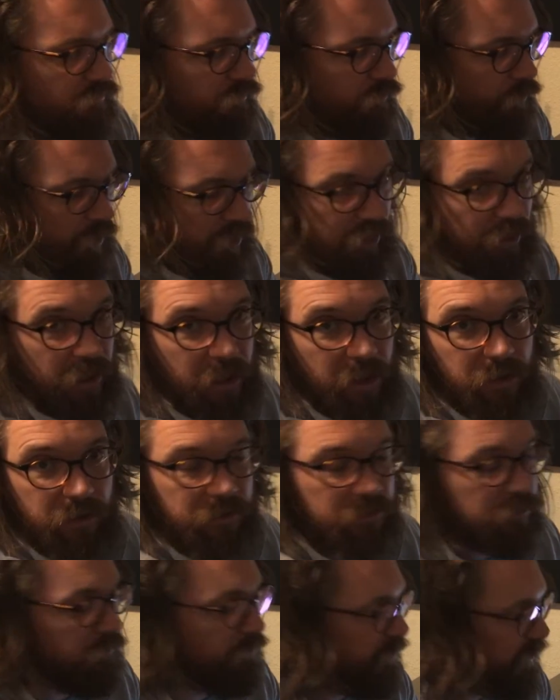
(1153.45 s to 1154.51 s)
voila,
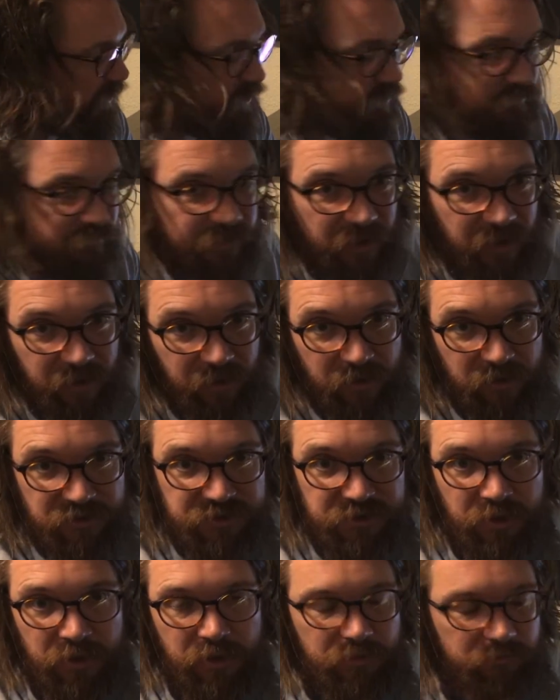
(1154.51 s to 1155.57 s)
completed VIR
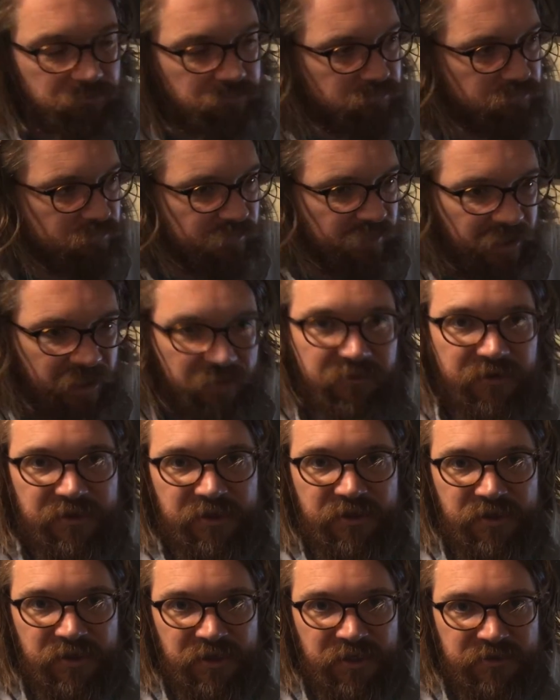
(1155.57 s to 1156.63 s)
chart,
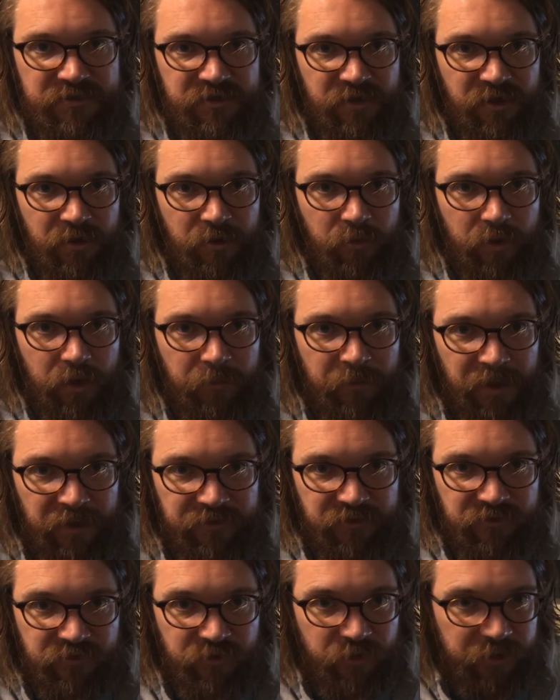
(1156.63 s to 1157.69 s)
everything you need to know
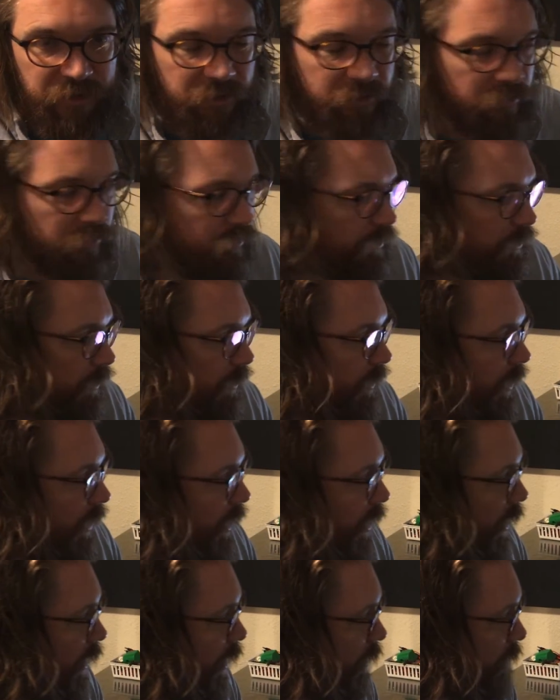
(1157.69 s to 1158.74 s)
about the circuit.
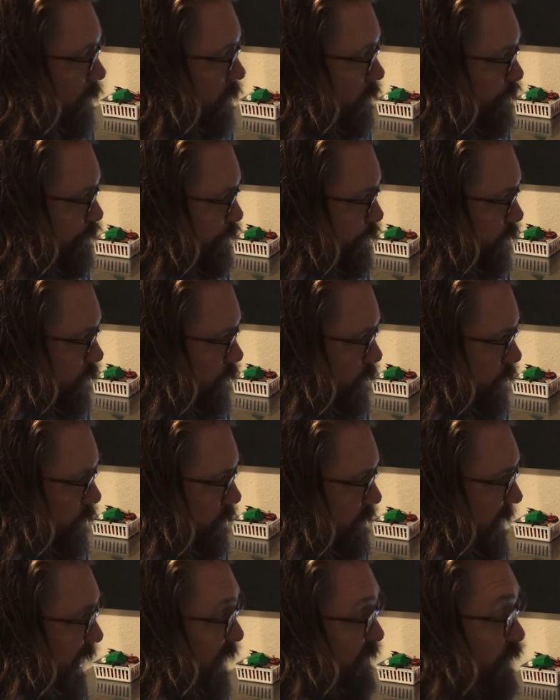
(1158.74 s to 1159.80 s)
Um,
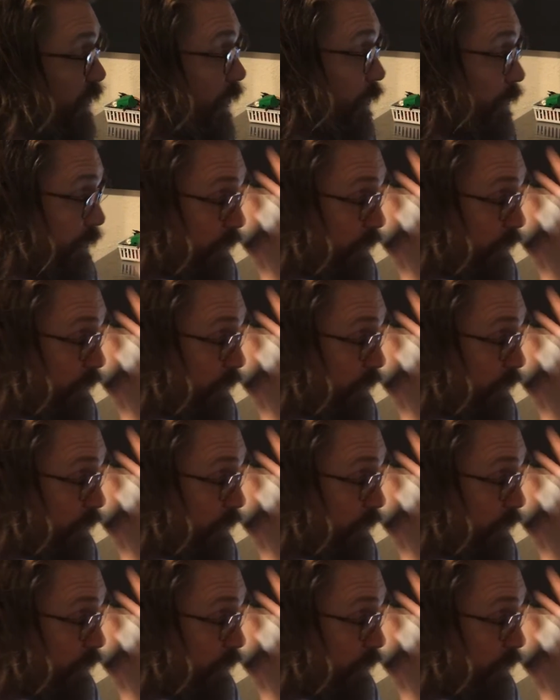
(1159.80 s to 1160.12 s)
if you go